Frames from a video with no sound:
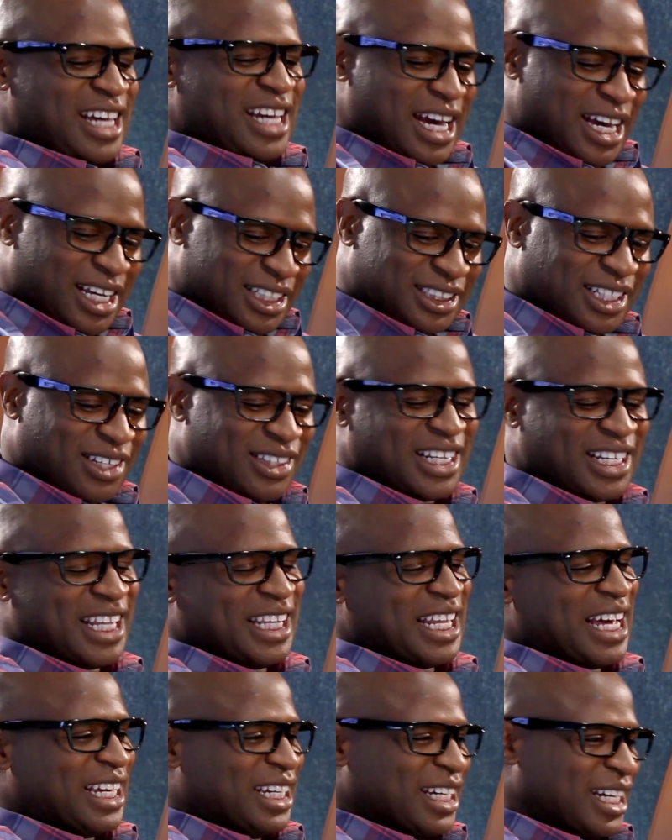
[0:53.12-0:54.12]
Yeah, something
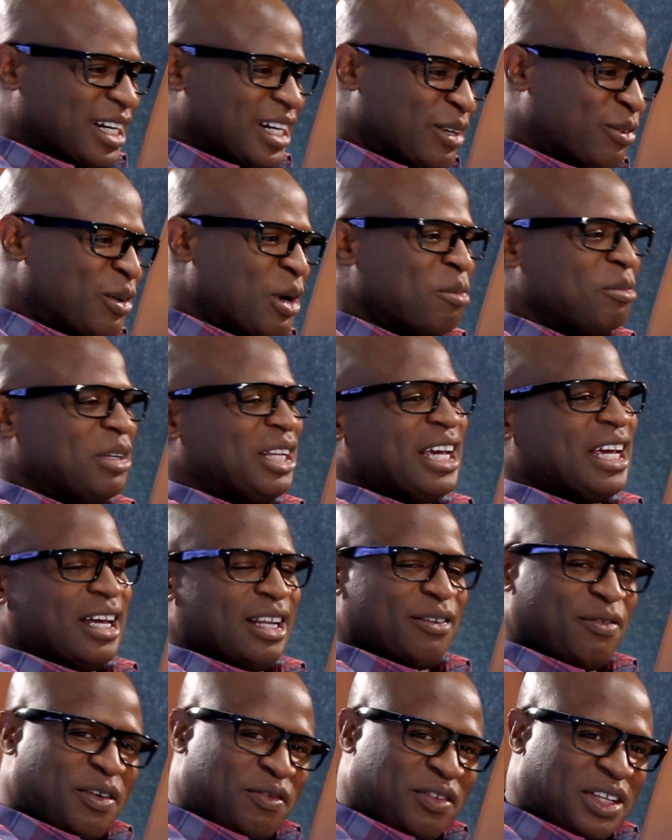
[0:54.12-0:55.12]
like that, yeah. We're hoping to get
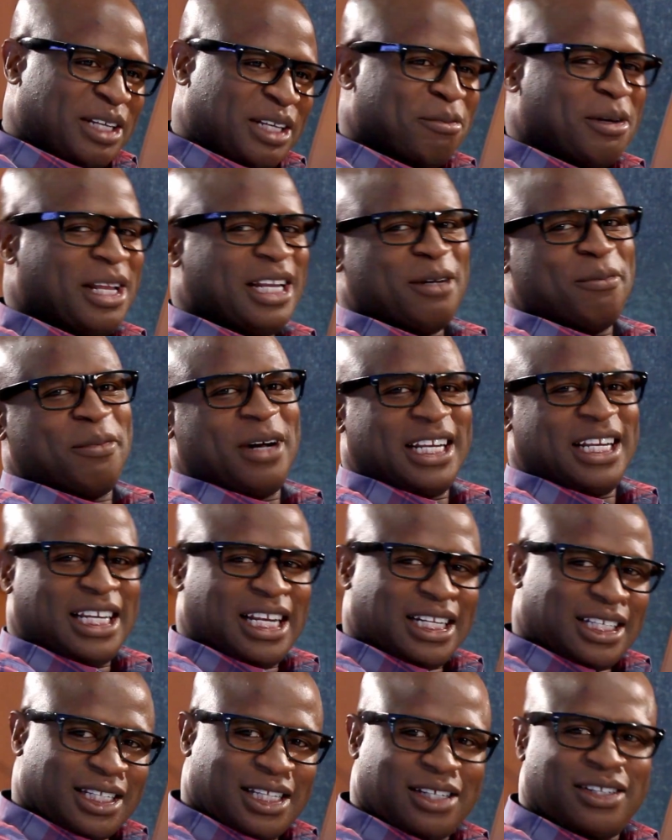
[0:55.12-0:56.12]
15 million by the
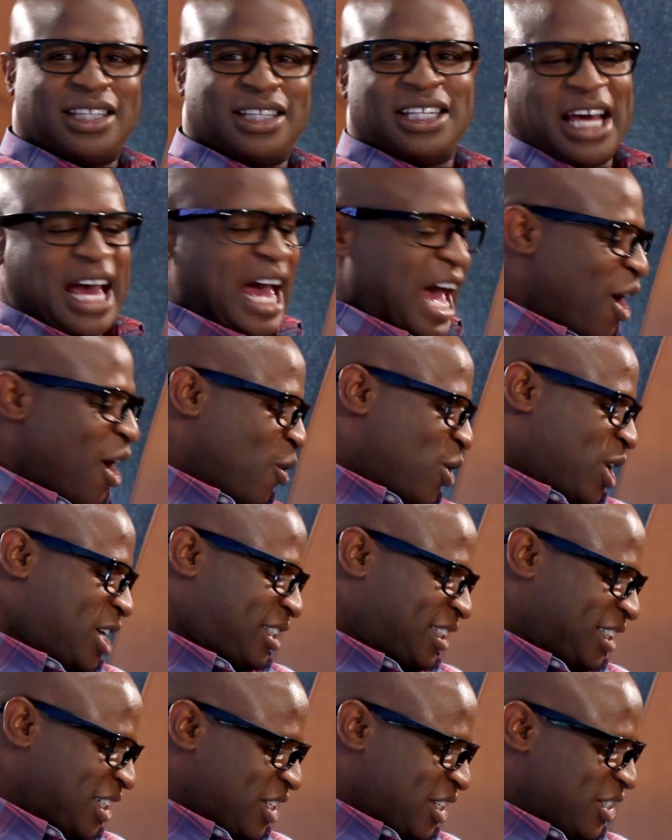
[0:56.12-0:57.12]
end of the hour,
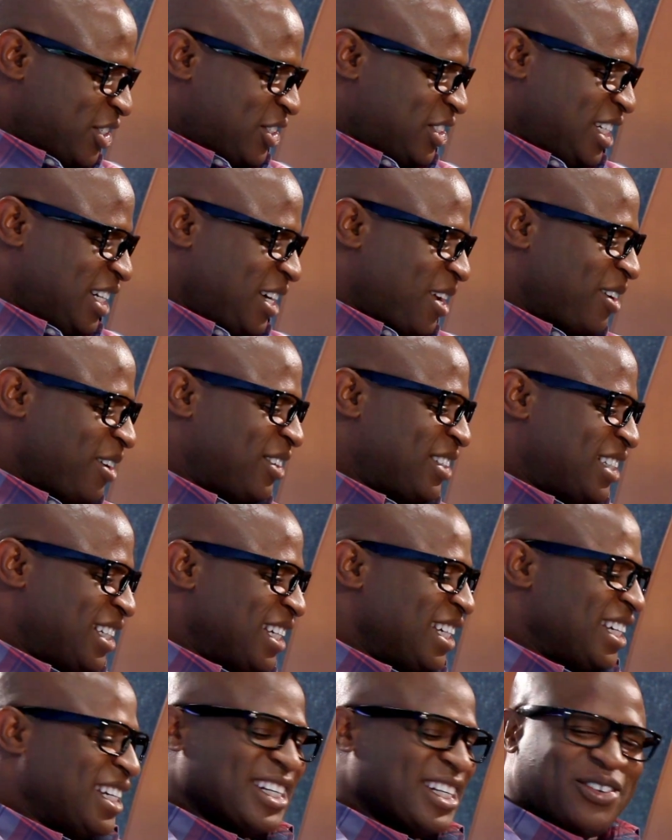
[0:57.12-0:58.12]
so, you know,
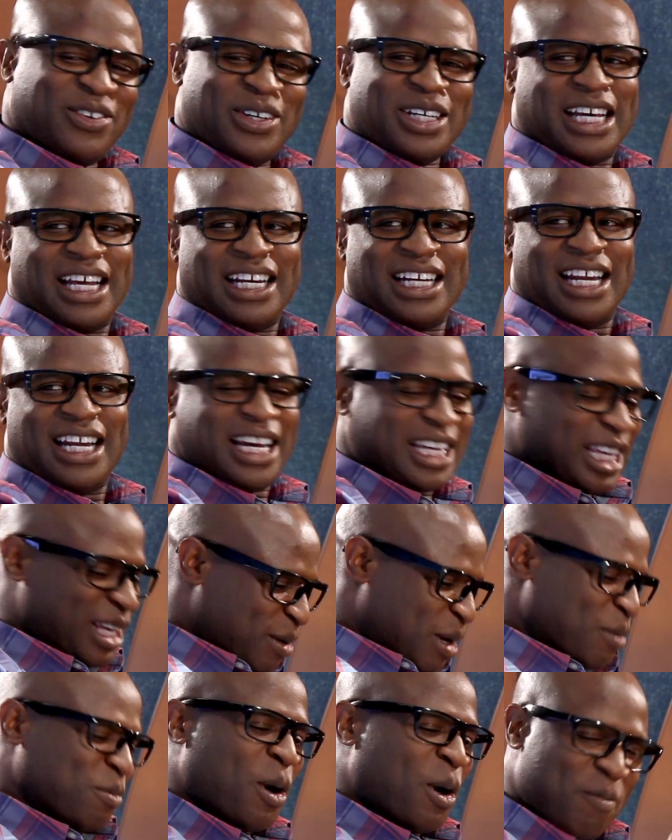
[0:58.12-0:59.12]
we're getting there.
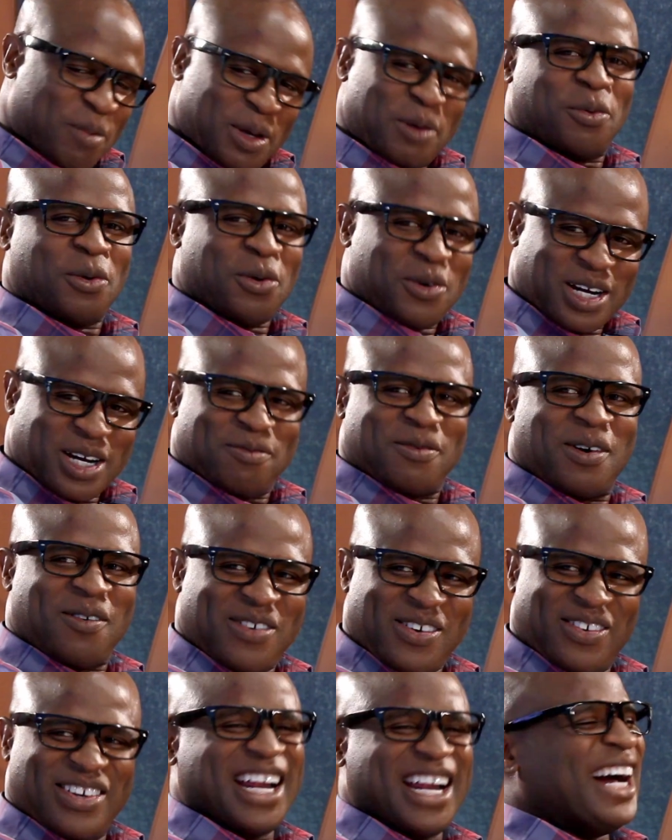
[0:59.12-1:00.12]
Come on, people, come
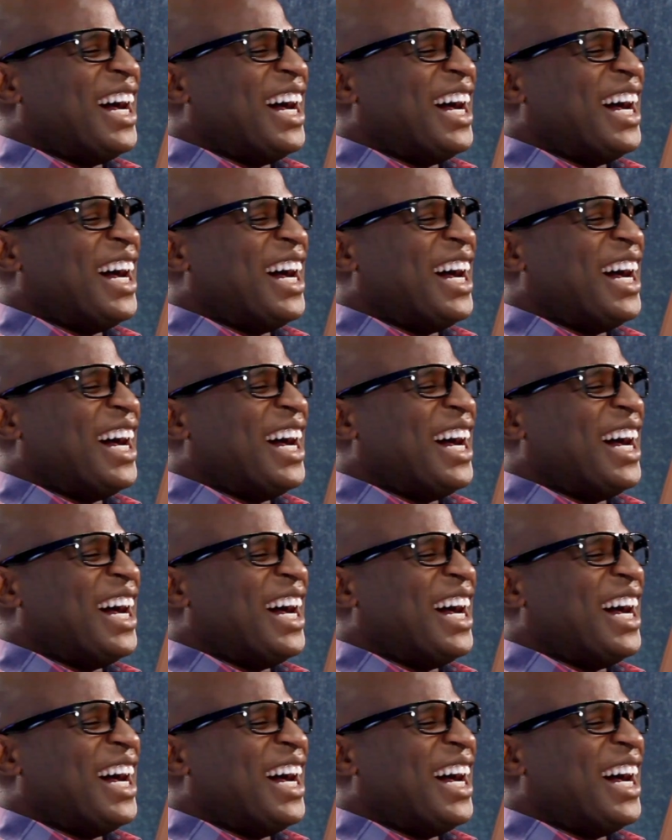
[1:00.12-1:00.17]
on.